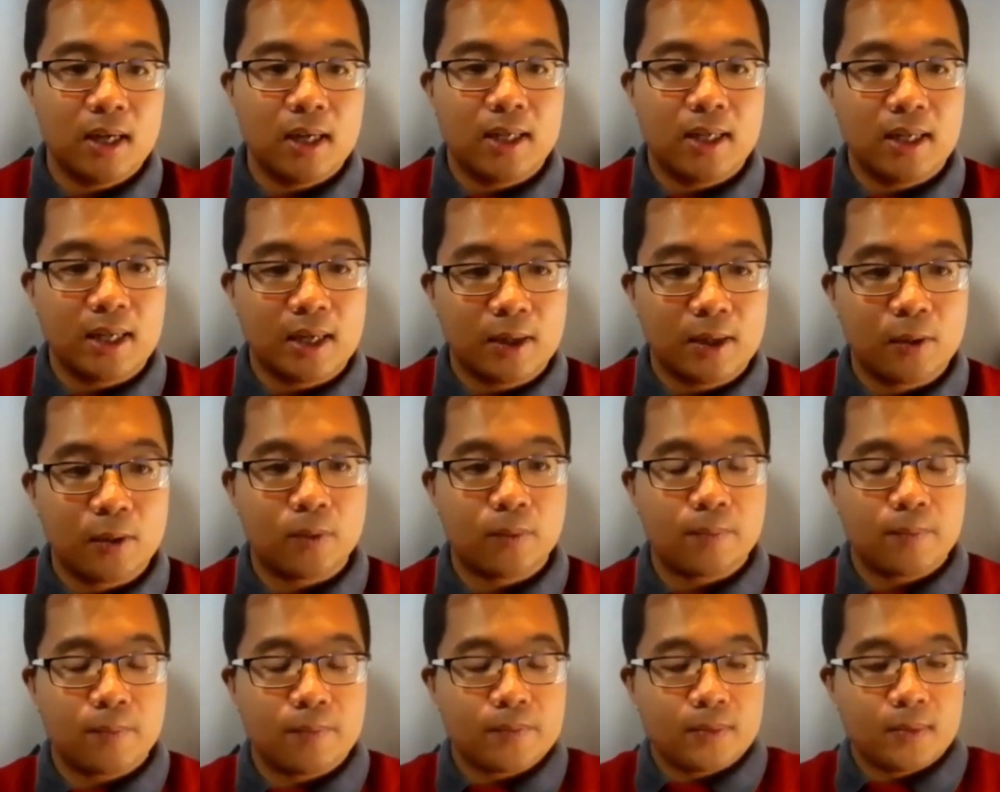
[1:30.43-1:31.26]

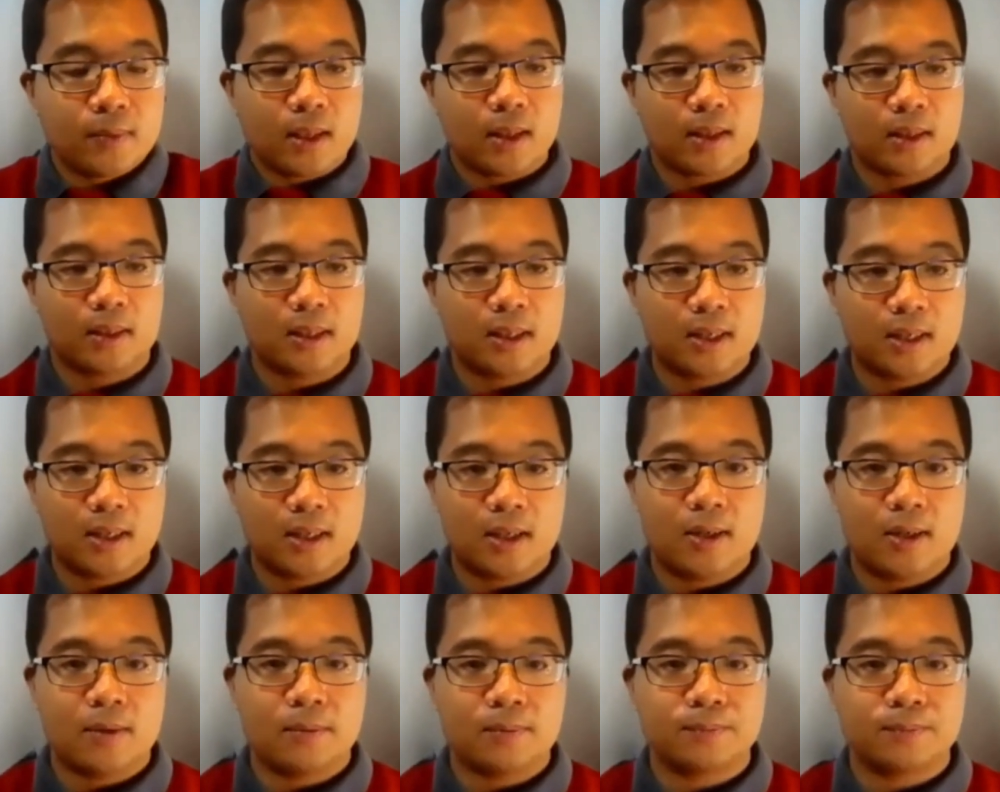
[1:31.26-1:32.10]
Now,
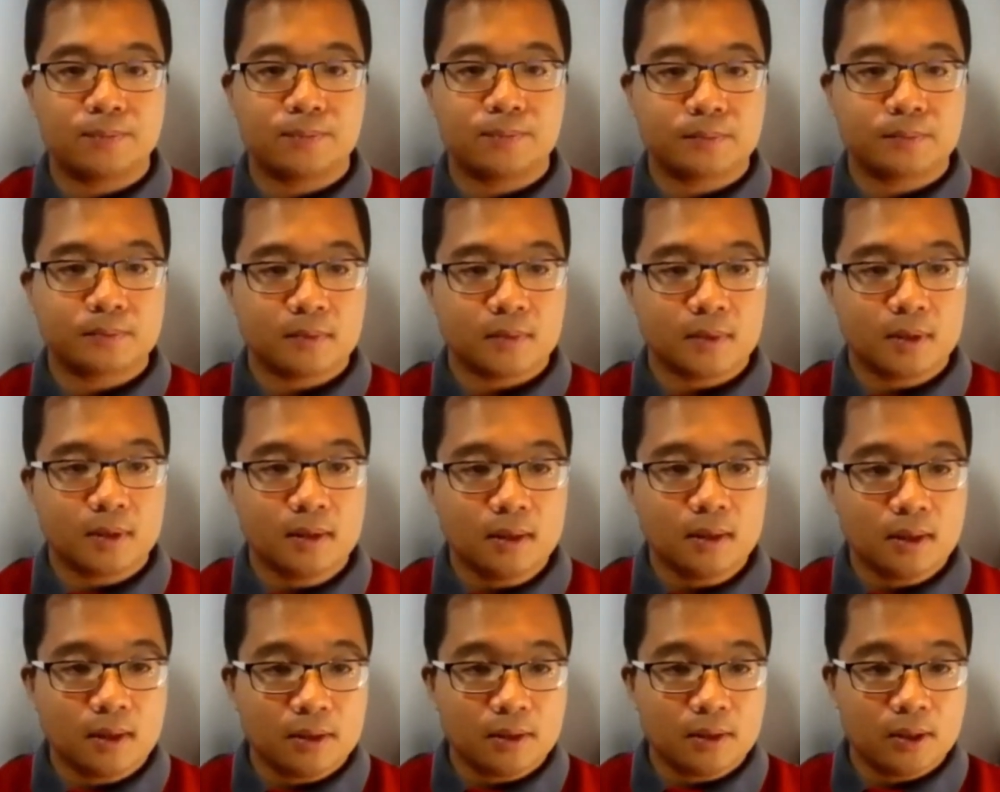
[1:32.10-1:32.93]
the
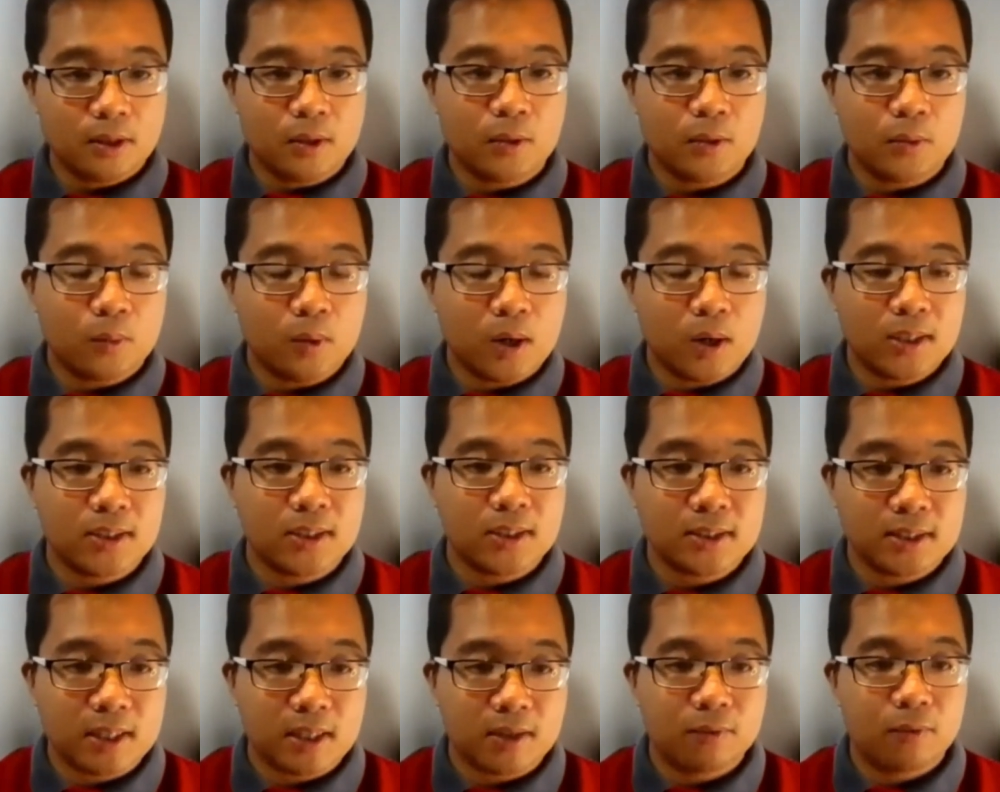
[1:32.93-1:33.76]
watch
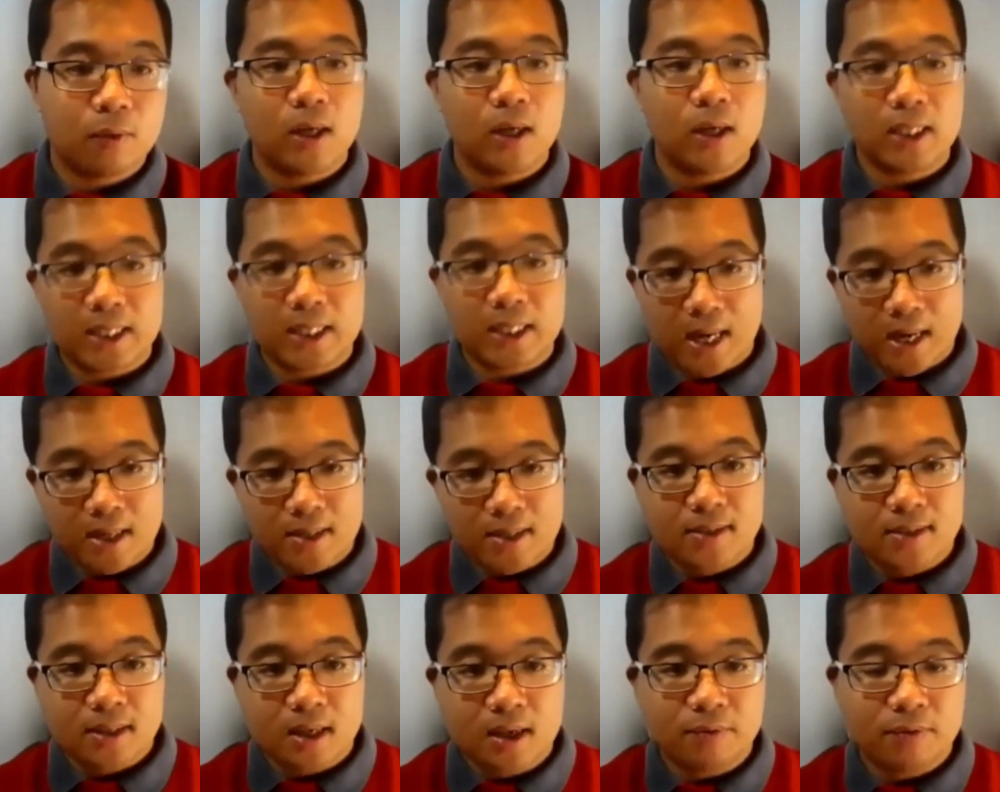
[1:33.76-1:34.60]
itself, while it
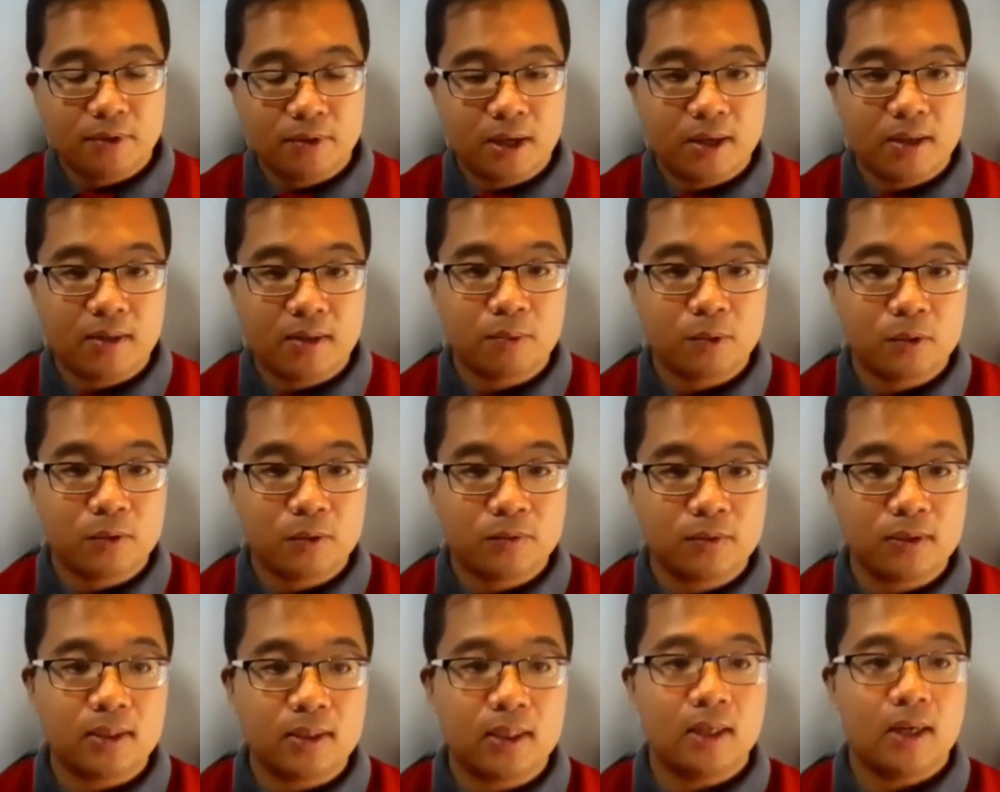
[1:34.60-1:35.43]
has FDA
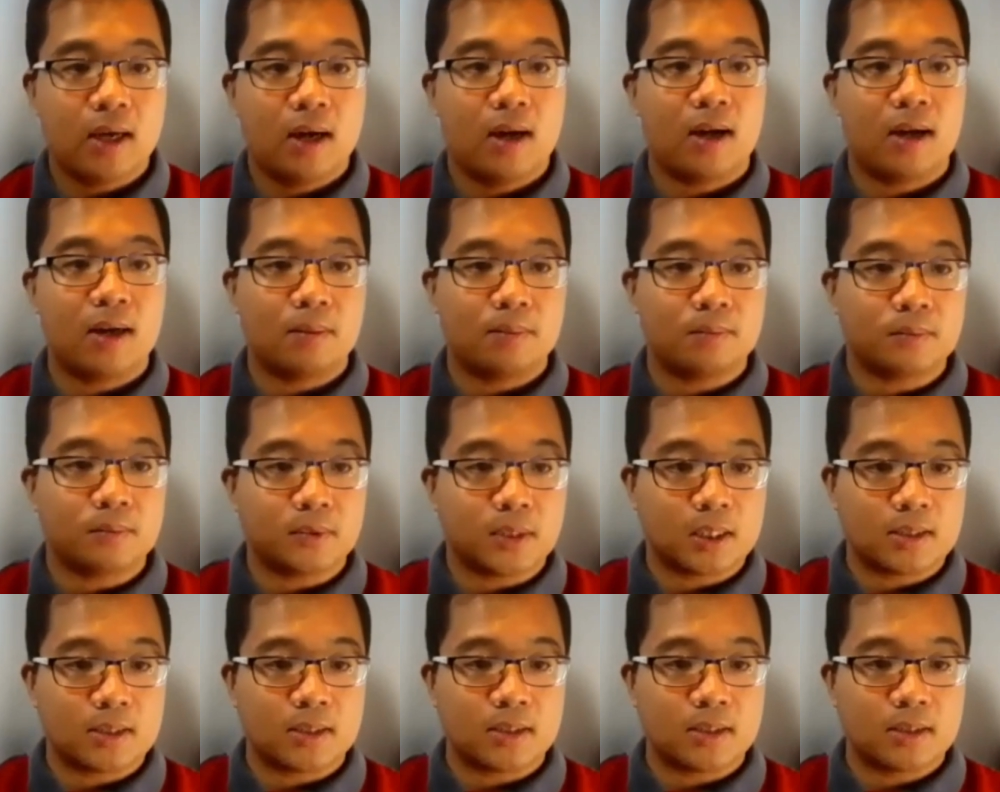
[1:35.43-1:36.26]
approval,
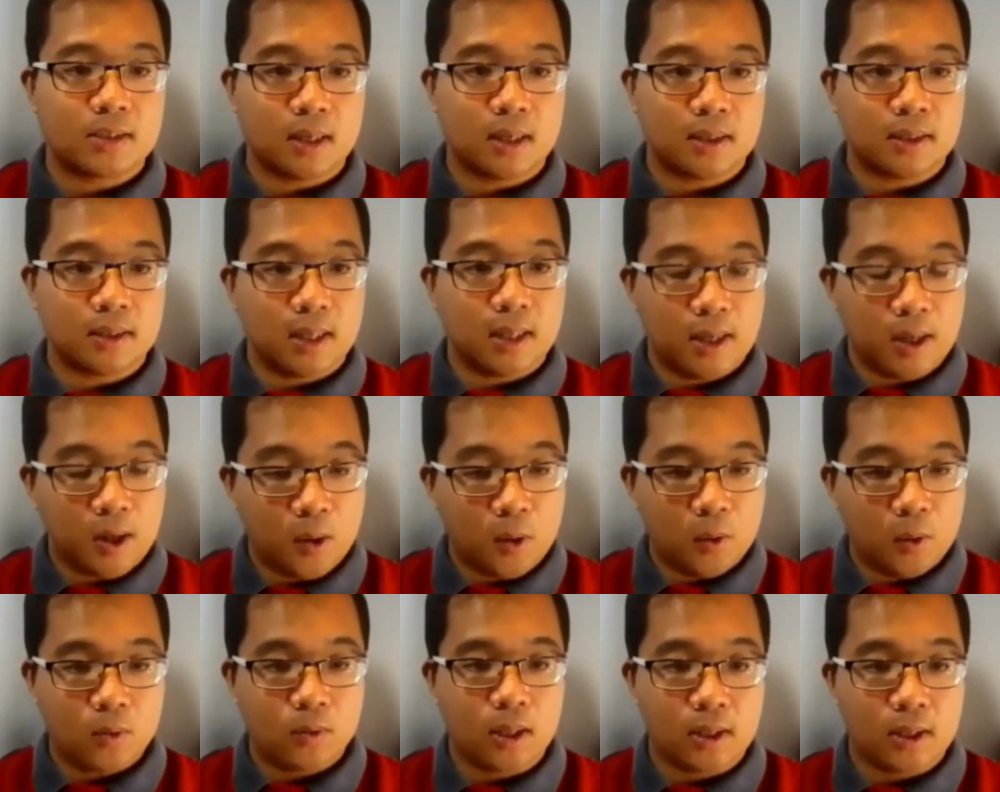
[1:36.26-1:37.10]
there's not a
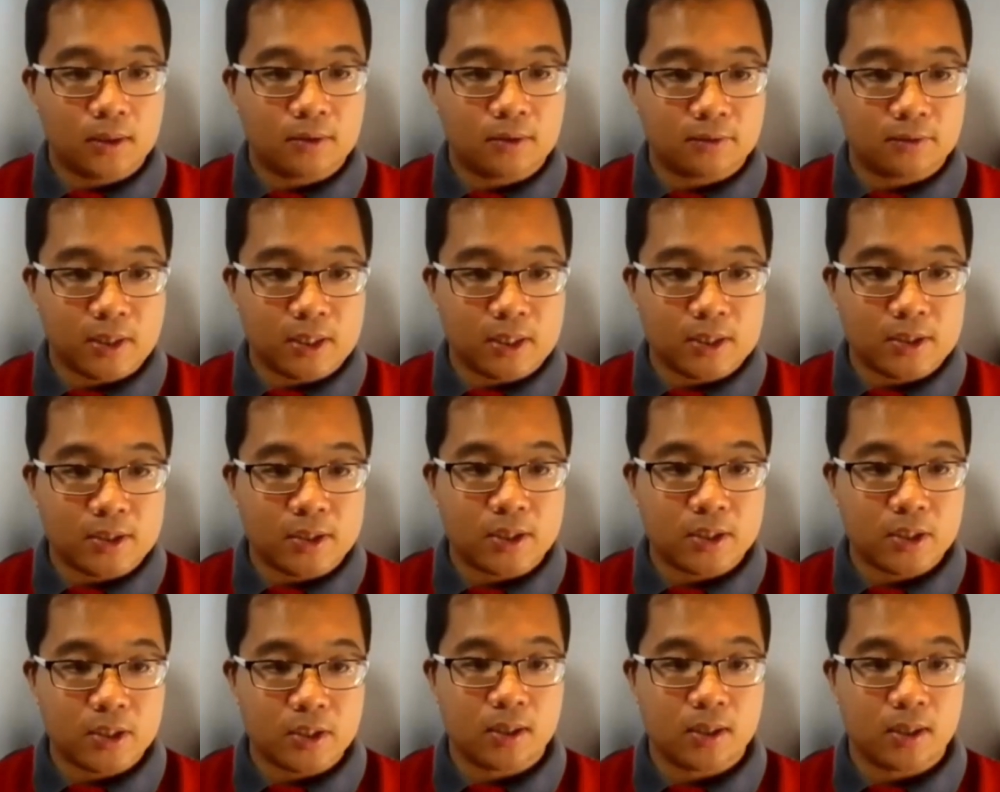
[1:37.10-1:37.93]
whole lot of
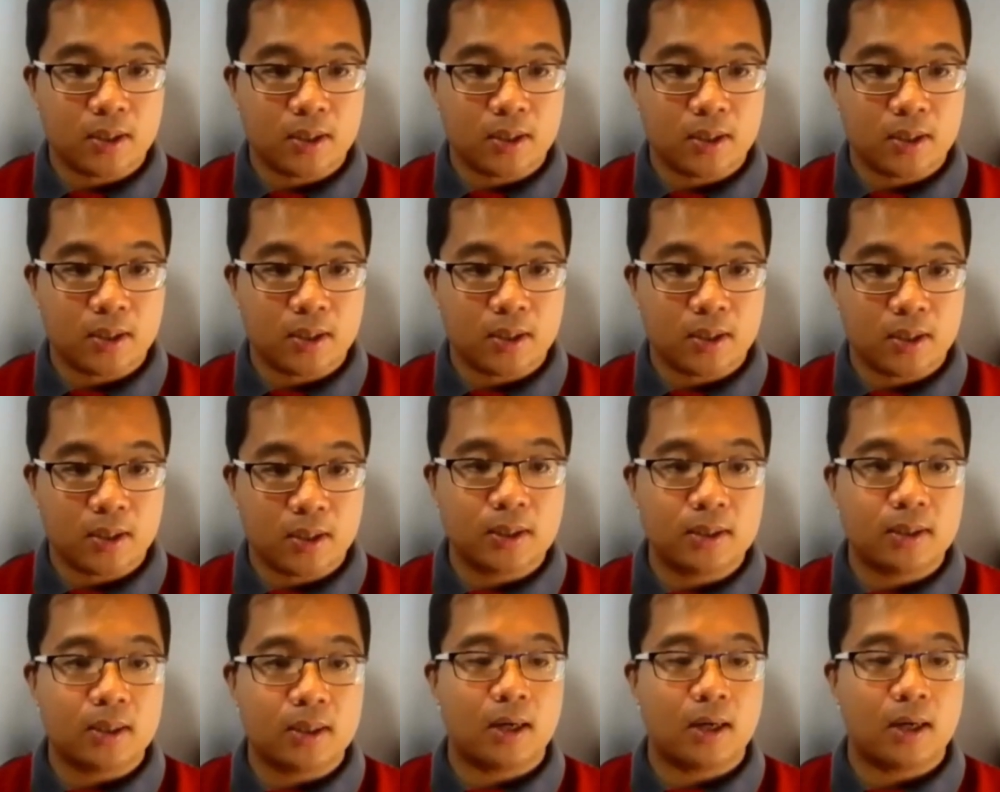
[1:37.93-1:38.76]
research done into
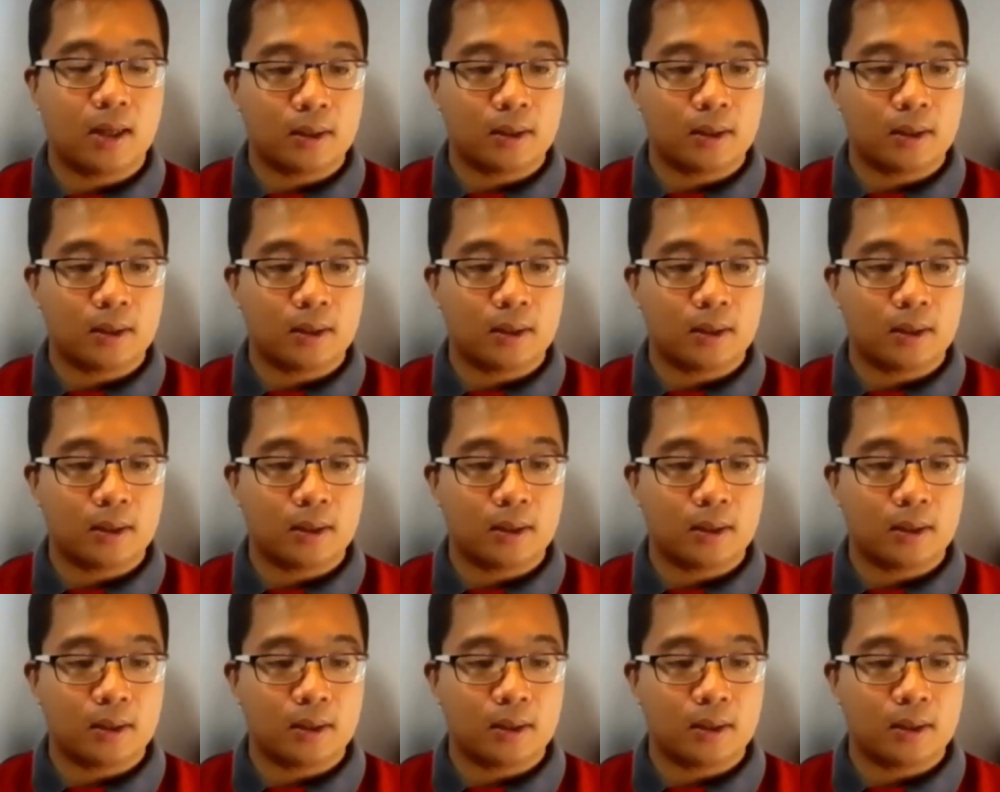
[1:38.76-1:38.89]
it.